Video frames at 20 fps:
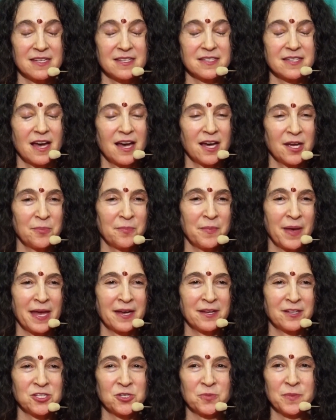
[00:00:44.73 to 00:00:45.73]
Time
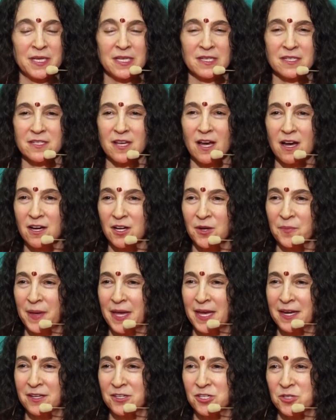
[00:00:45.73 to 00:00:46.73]
management, tongue
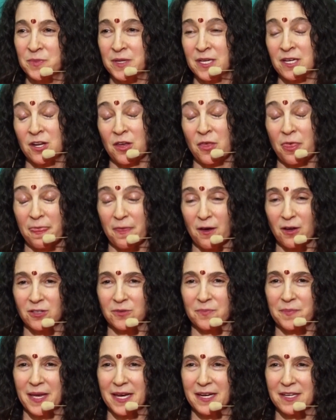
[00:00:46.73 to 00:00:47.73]
management, thought
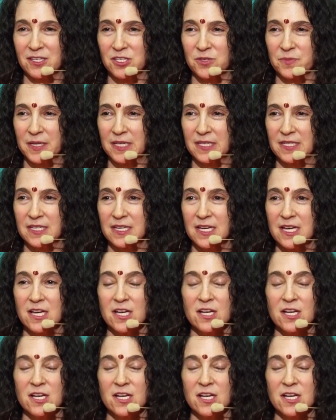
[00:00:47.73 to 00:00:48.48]
management.